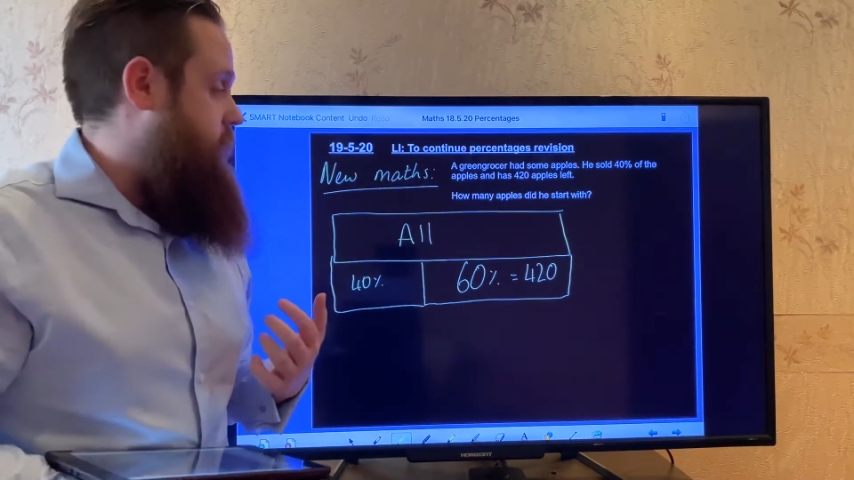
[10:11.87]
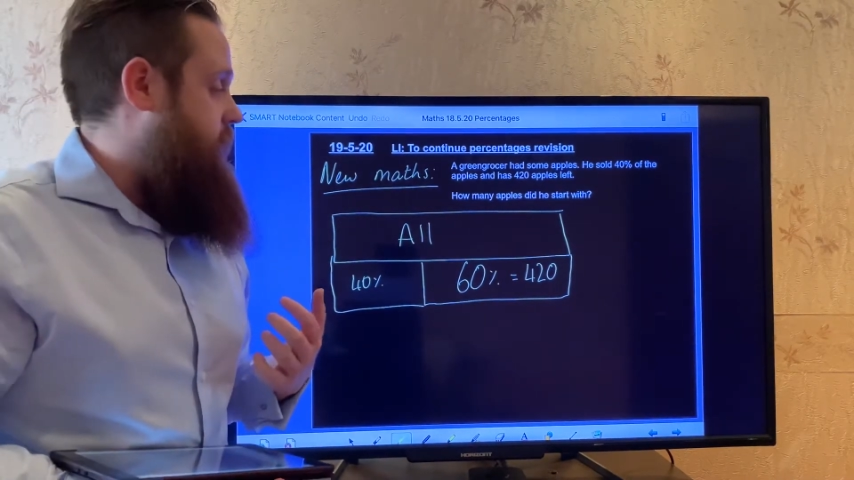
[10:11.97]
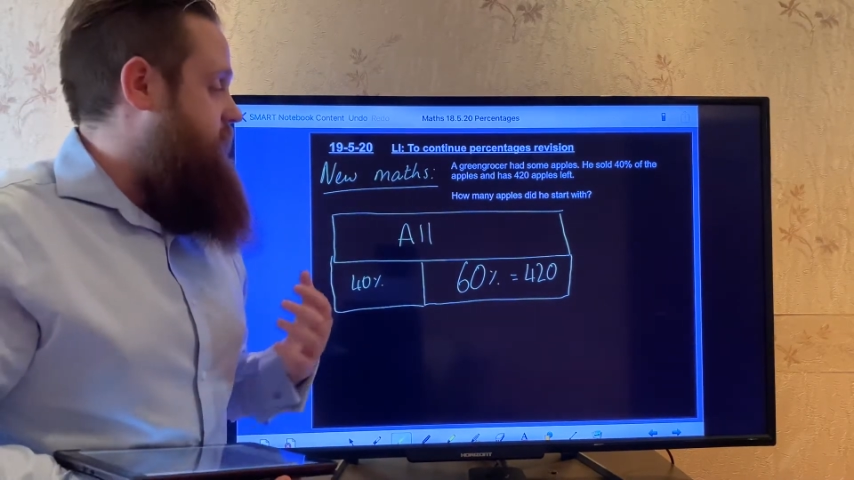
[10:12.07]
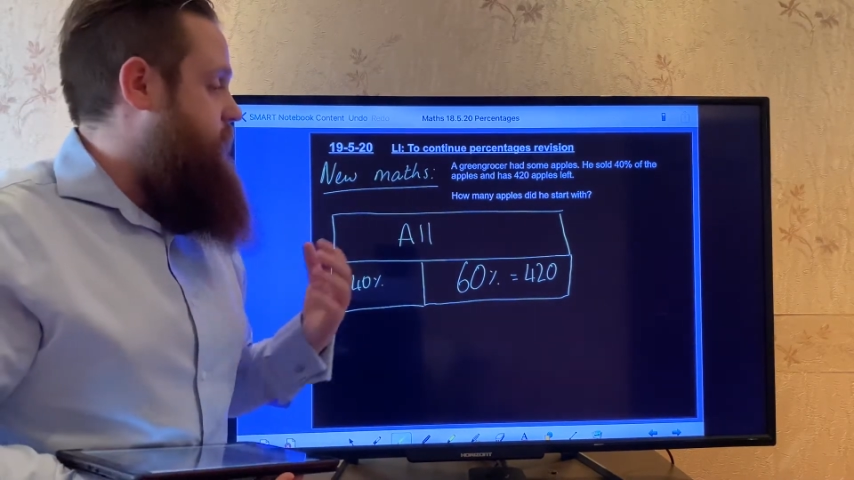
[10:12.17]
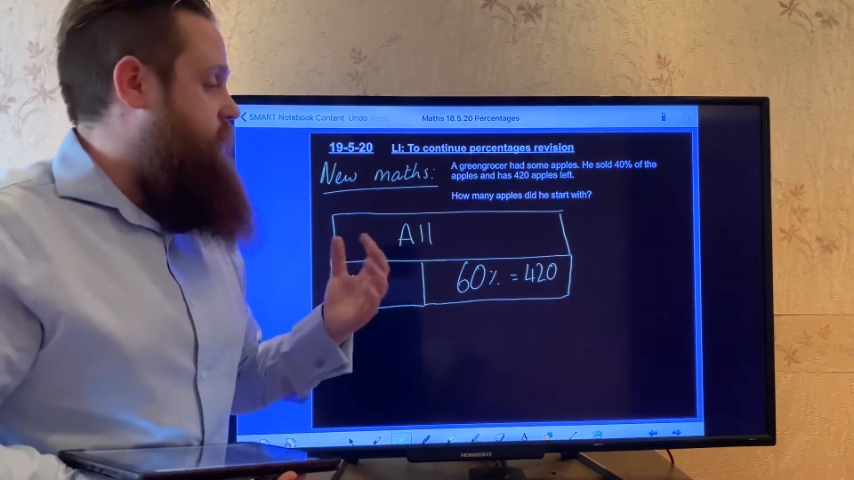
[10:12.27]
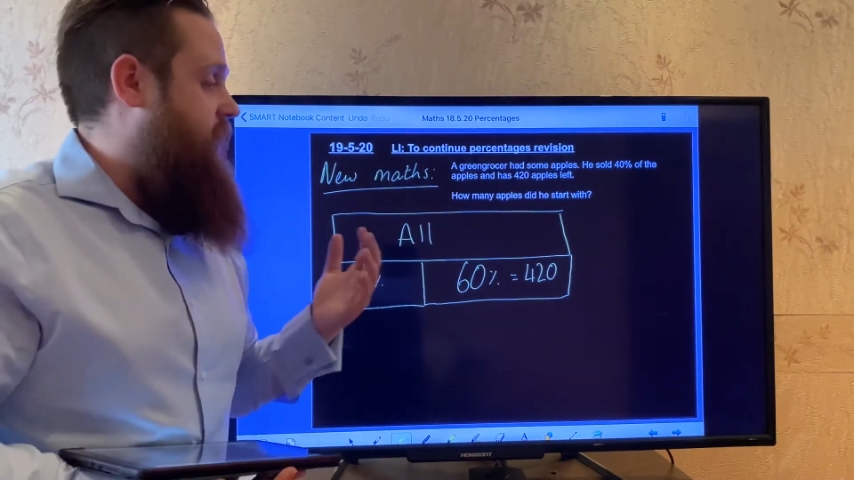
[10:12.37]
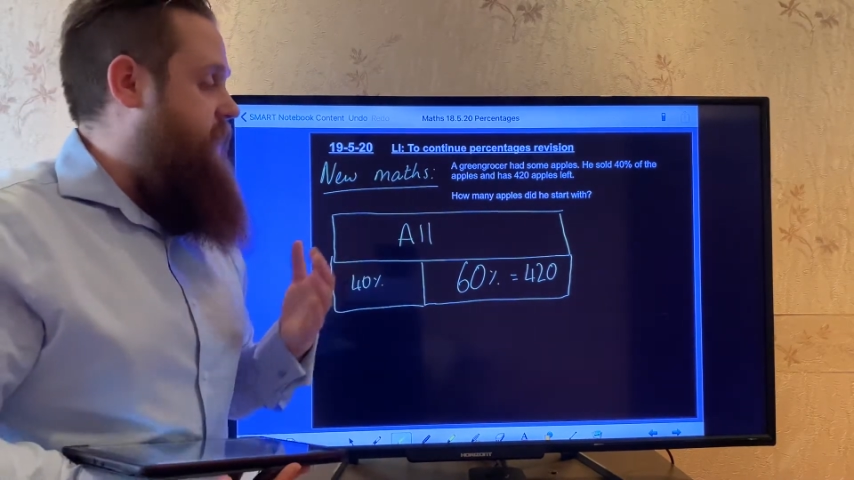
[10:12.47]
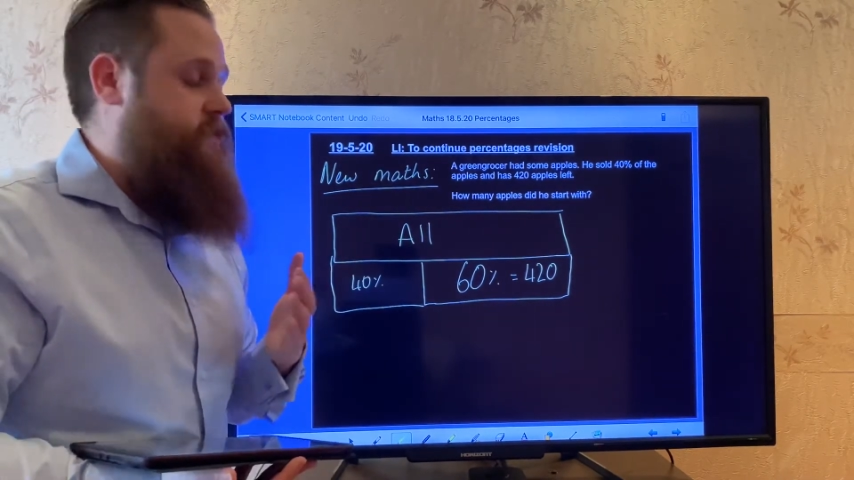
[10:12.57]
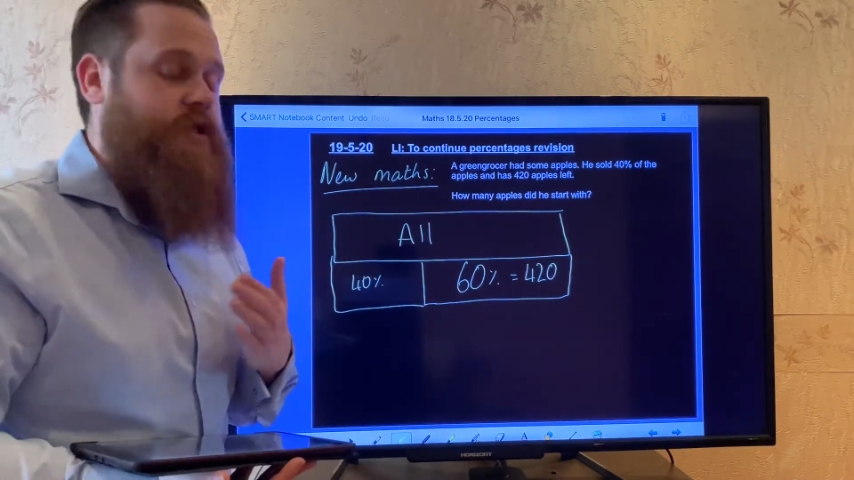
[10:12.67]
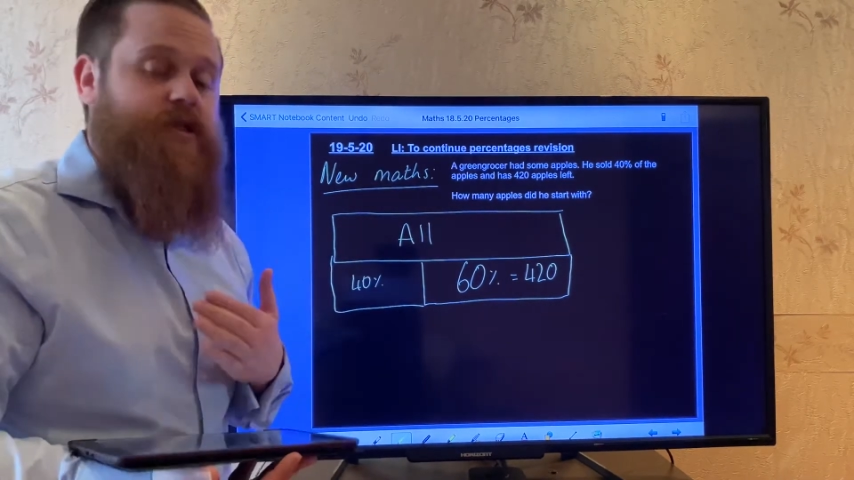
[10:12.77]
is I'm going to
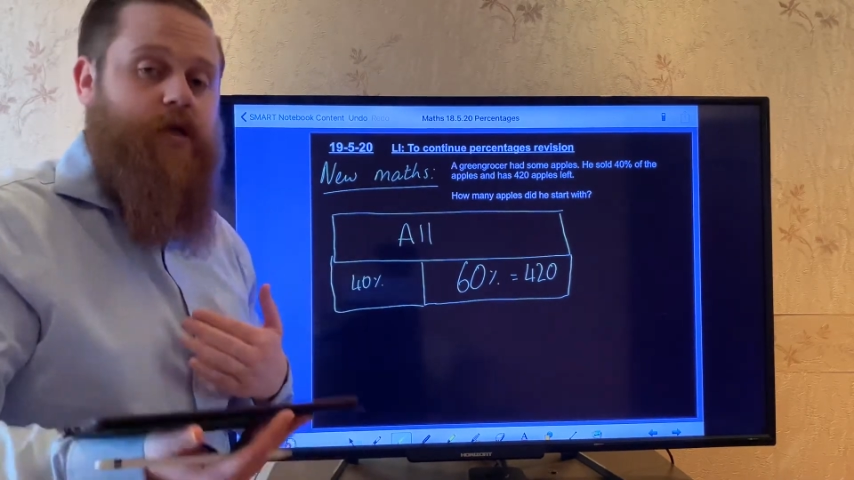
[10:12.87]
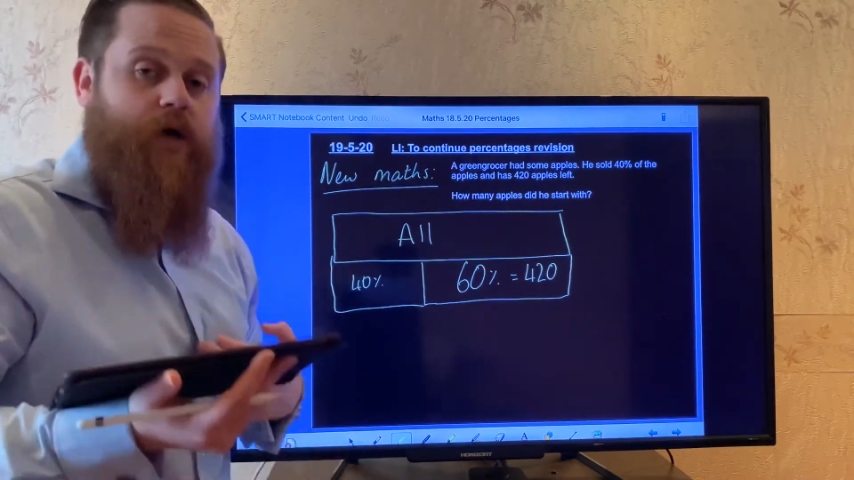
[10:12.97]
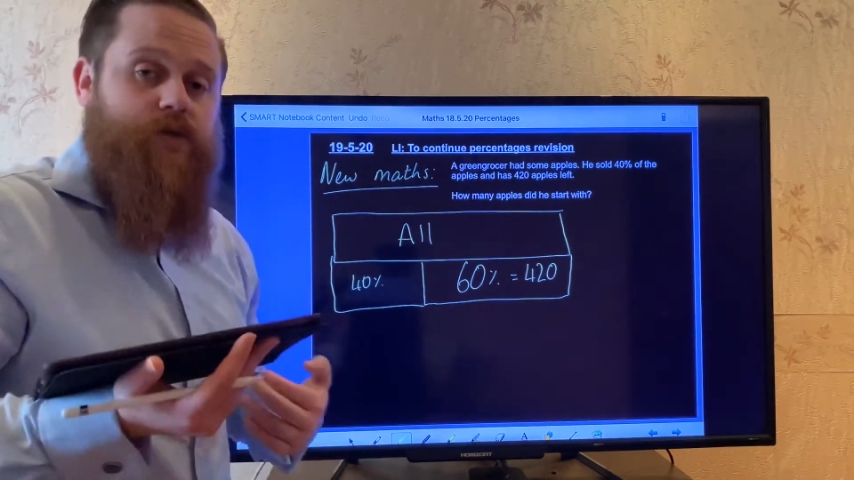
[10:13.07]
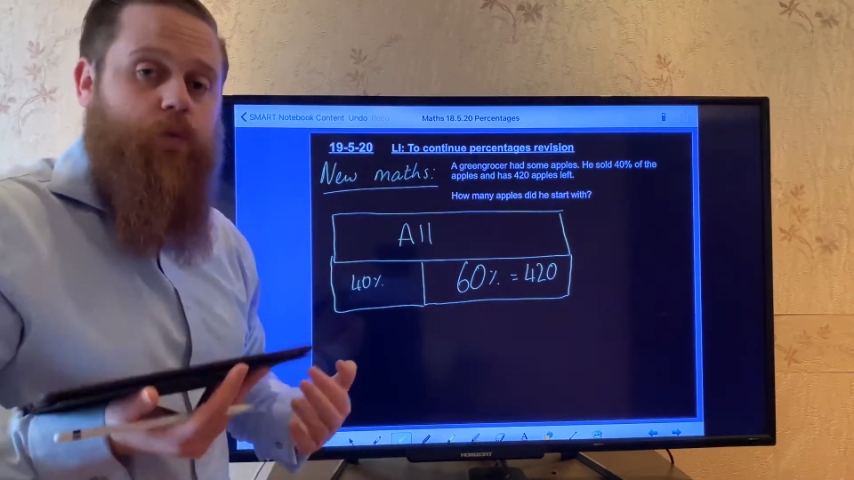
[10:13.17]
have to start to